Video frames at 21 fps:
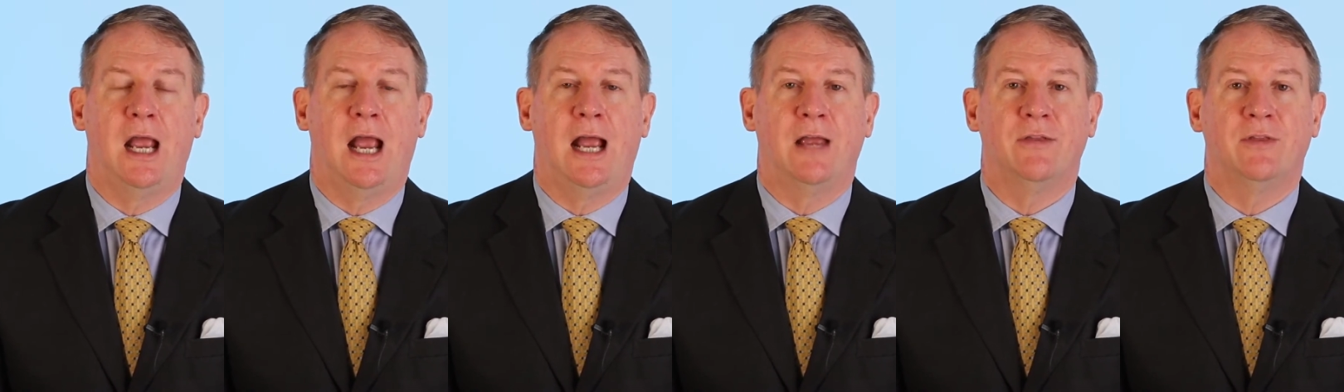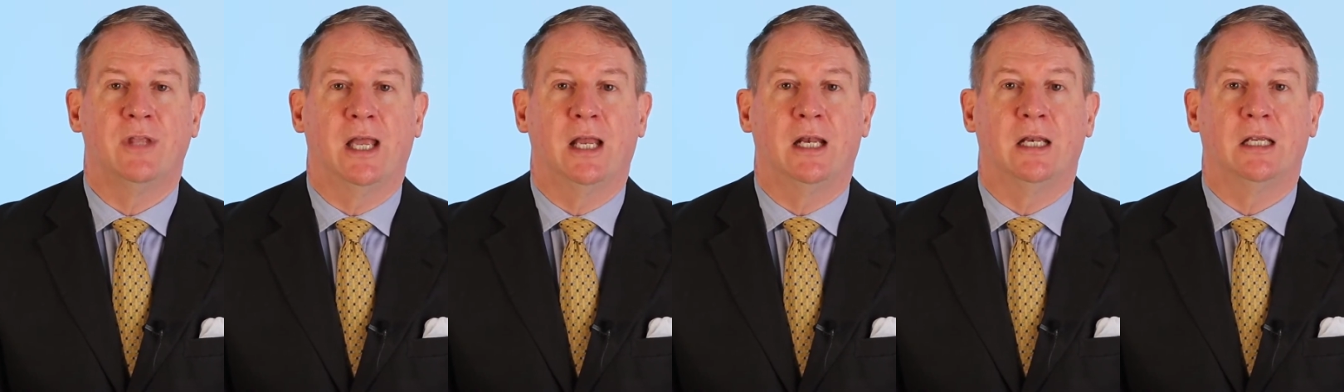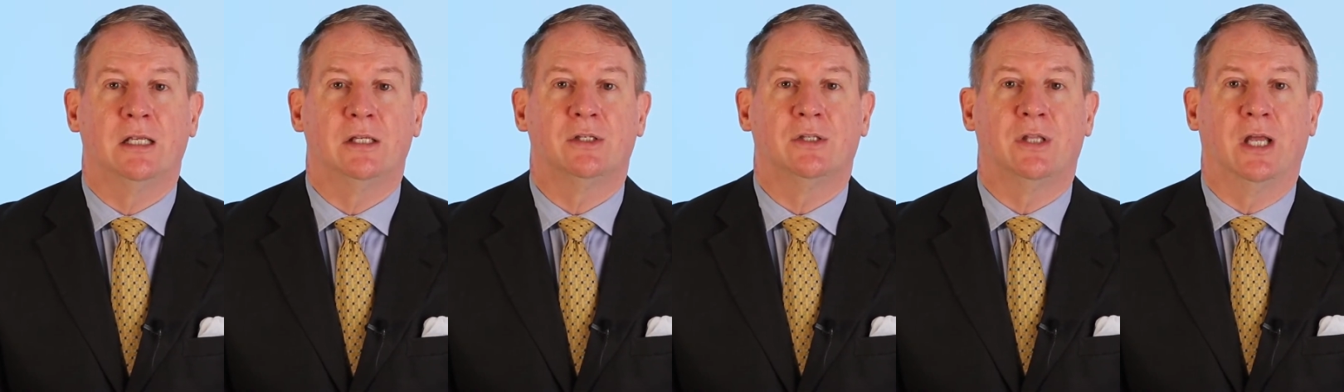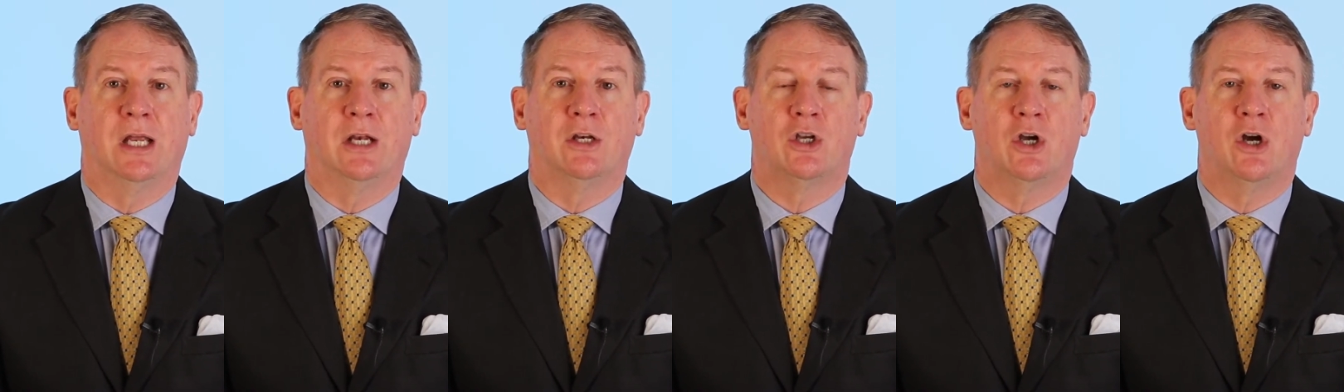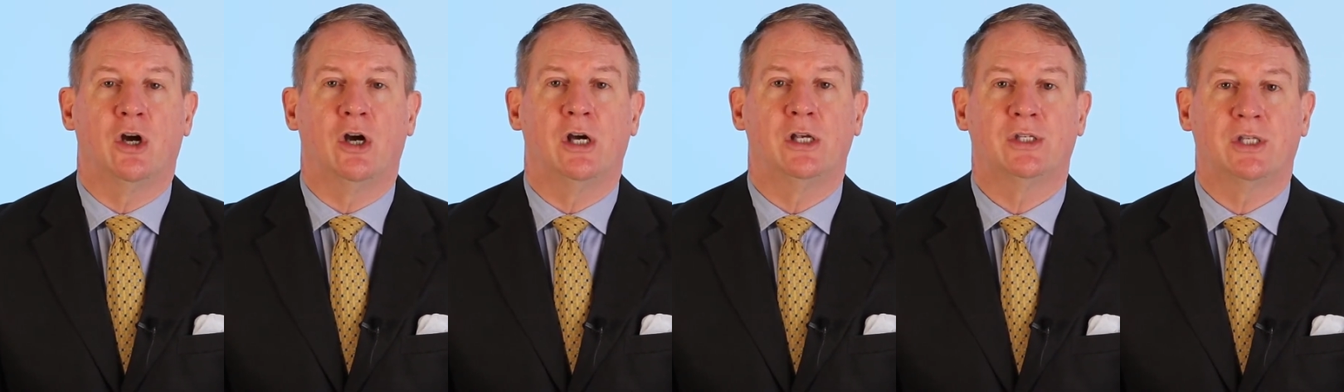and that is that
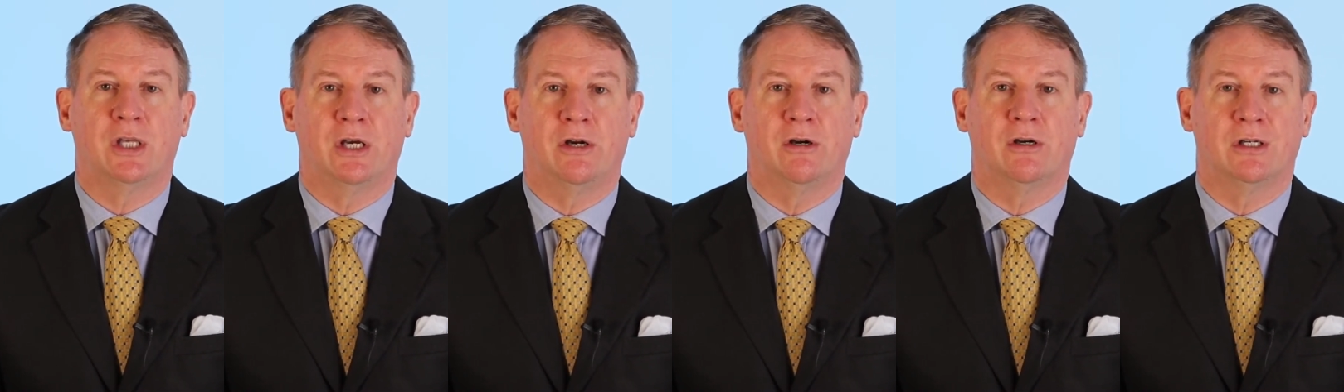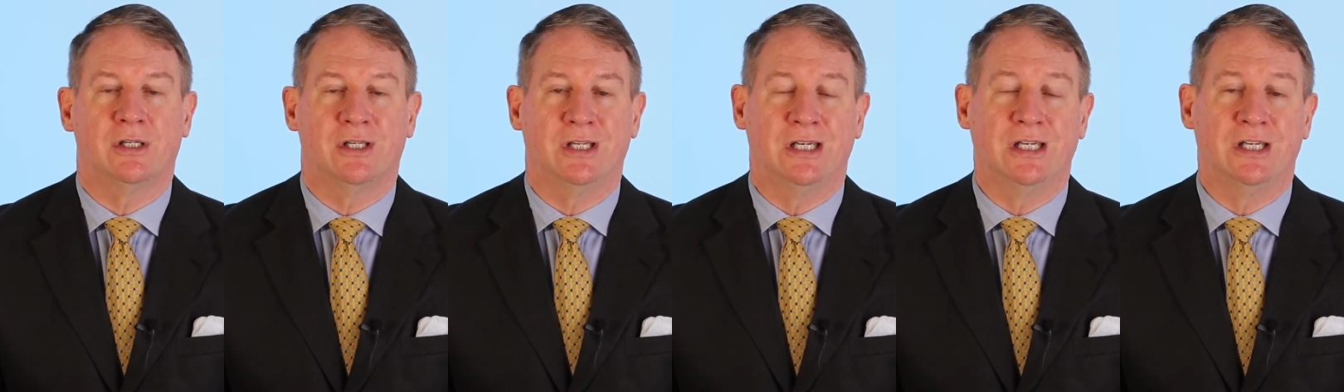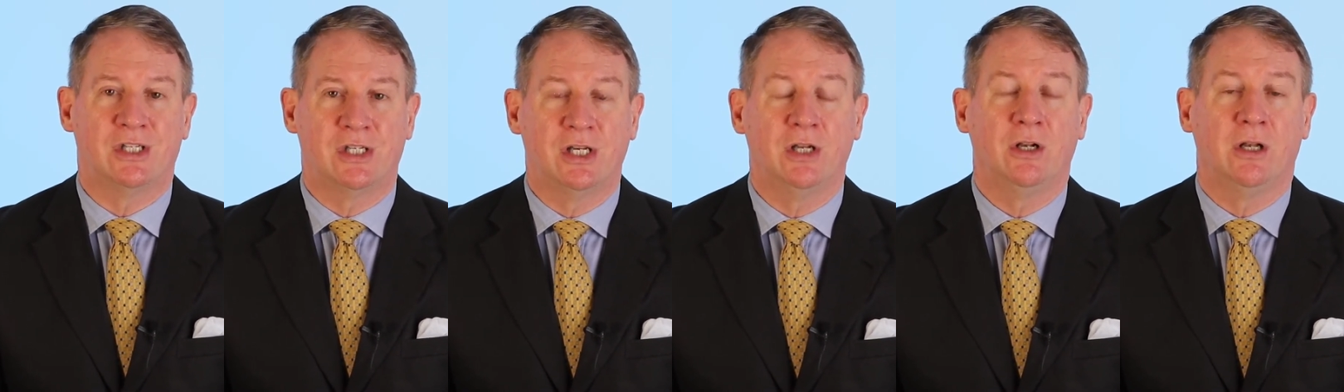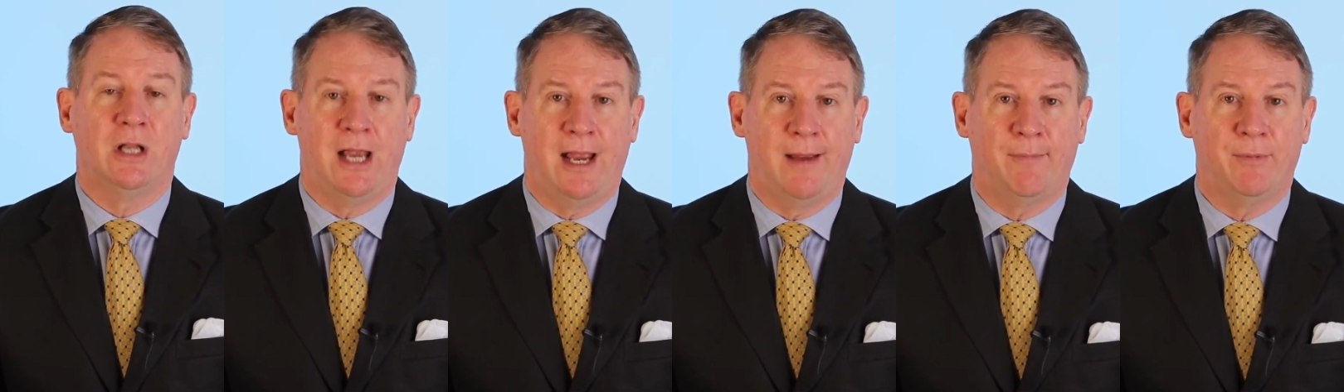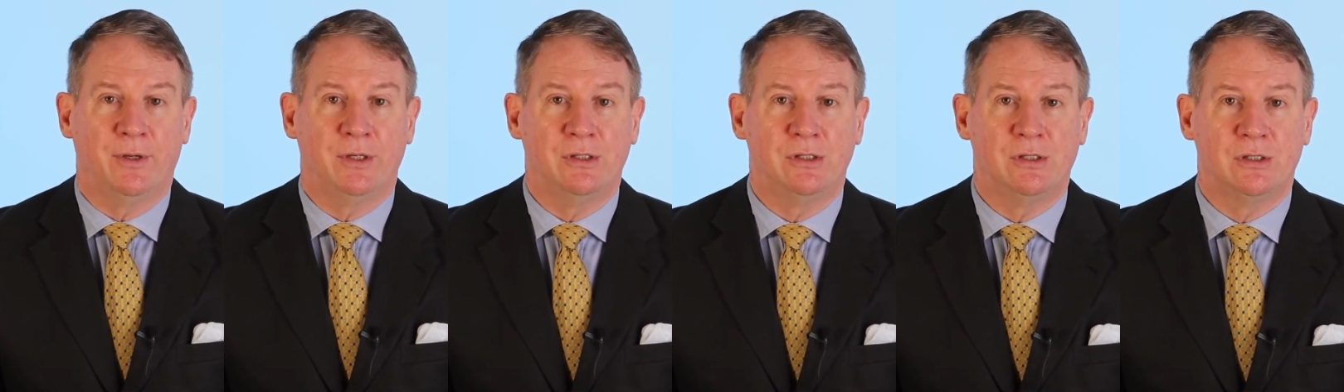Thai surrogacy still
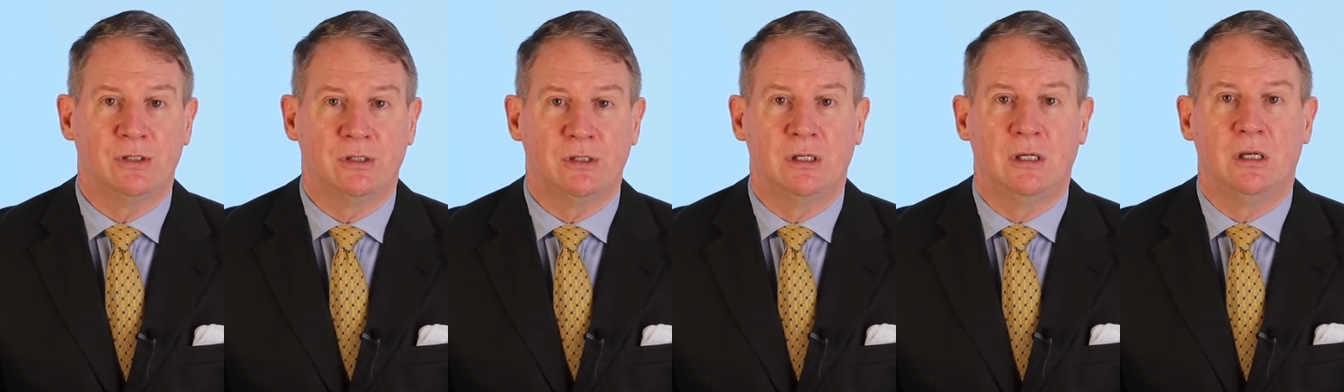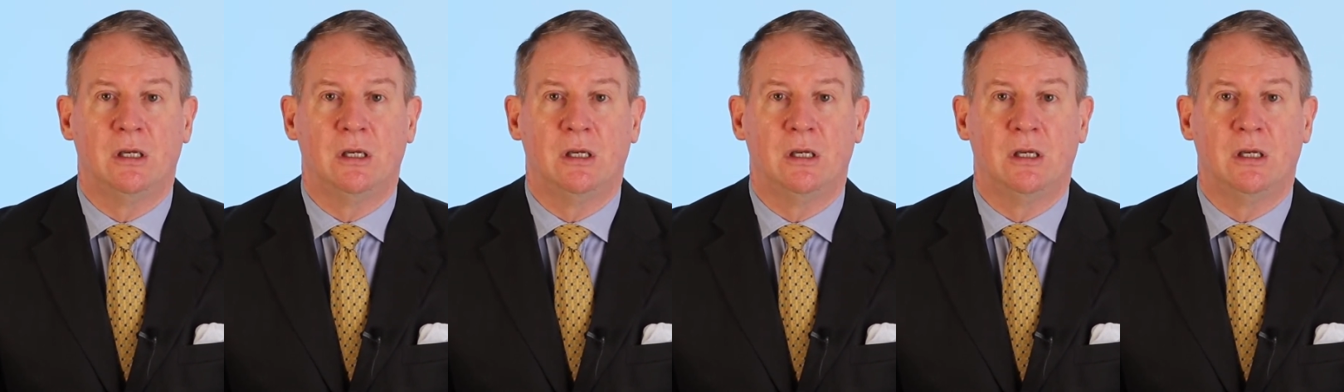happens,